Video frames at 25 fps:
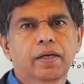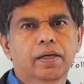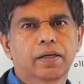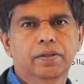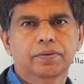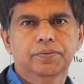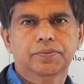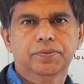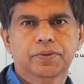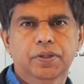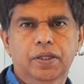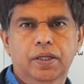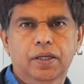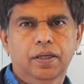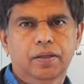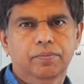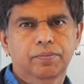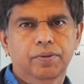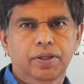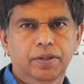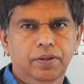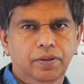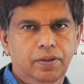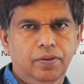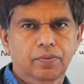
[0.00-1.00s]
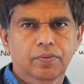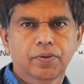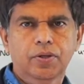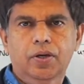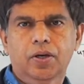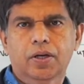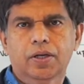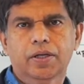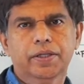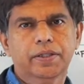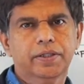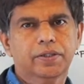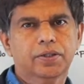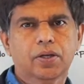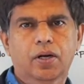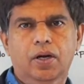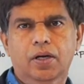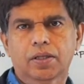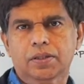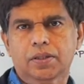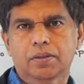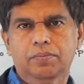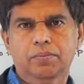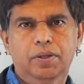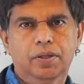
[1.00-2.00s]
And, I mean, you know, we already
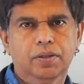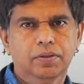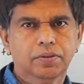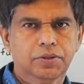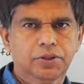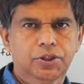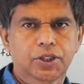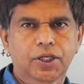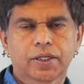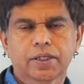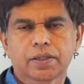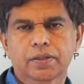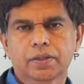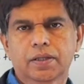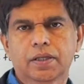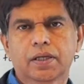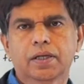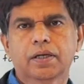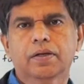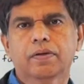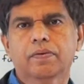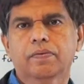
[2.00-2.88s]
talked about checking the